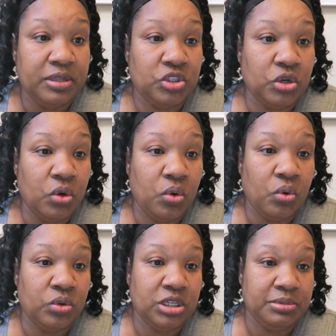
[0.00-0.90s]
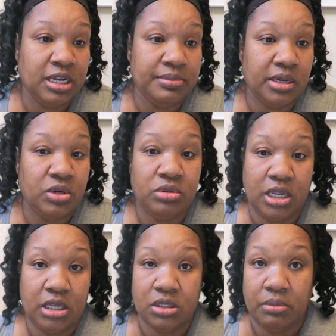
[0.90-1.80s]
And so sometimes I do
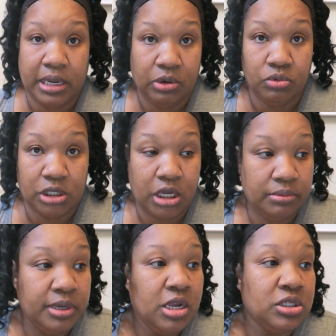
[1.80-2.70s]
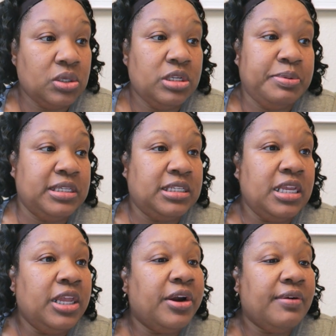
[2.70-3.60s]
things on my own time. So it's been
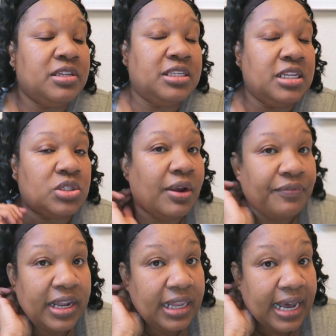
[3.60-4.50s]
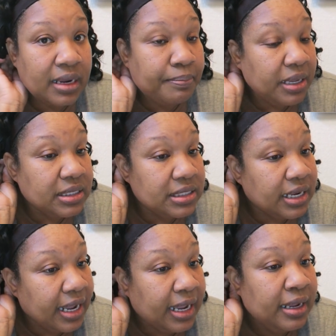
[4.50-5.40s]
sitting there ever since. So I finally got a bin
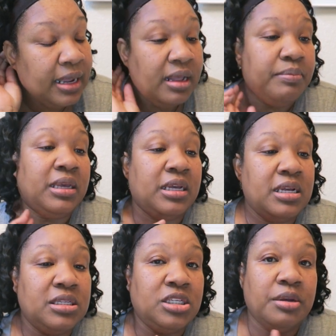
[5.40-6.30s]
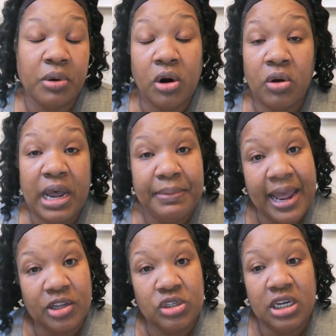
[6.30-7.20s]
today because tomorrow I'm
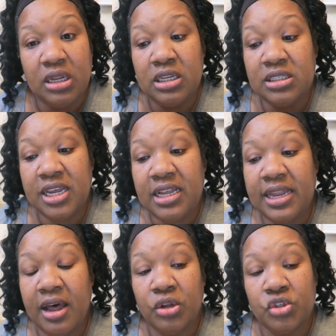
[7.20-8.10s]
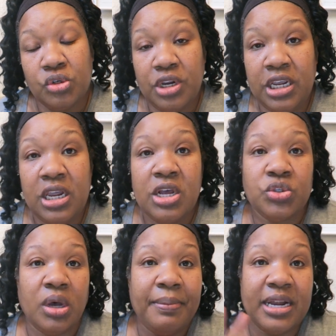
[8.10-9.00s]
actually gonna take down the tree.
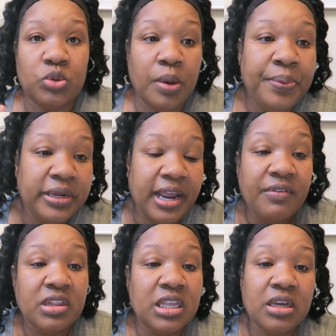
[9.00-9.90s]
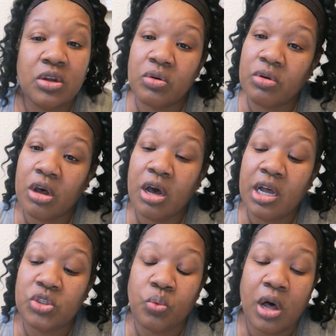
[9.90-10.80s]
So I might as well put everything in the
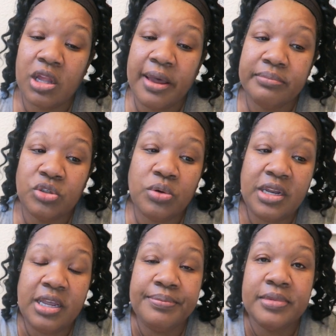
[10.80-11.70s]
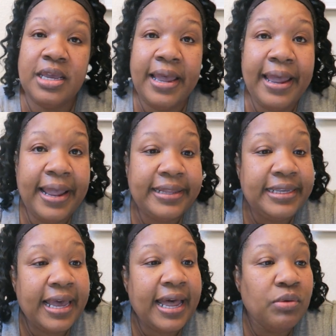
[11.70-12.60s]
garage while I'm doing it.
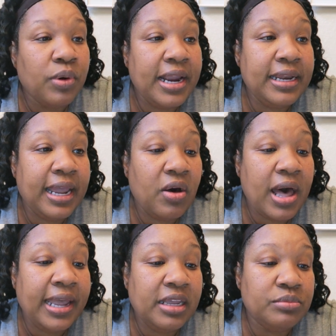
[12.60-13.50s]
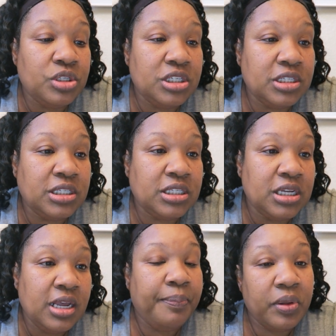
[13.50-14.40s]
And yeah, and right now I am
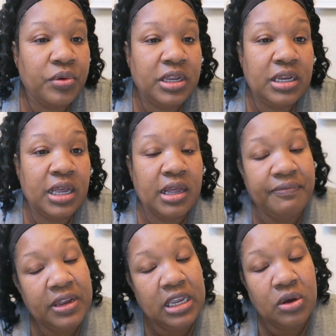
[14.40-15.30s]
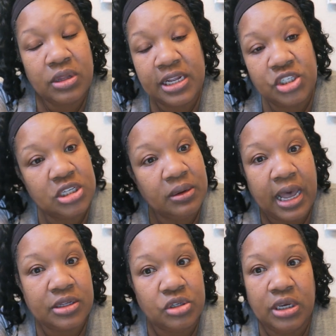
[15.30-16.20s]
just uploading a video that should have
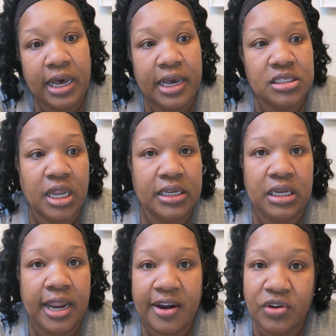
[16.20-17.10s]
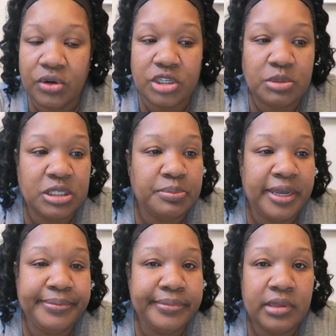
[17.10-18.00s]
got to you guys like the day after Christmas,
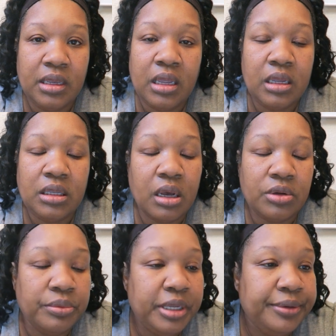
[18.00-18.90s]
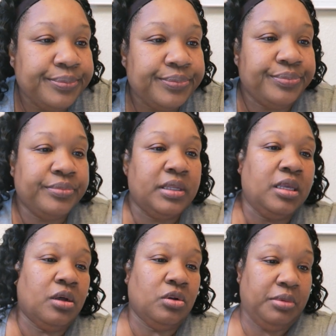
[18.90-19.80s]
but y'all know me,
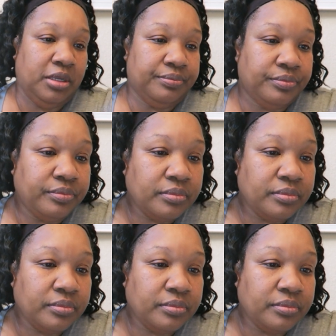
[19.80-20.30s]
y'all know me.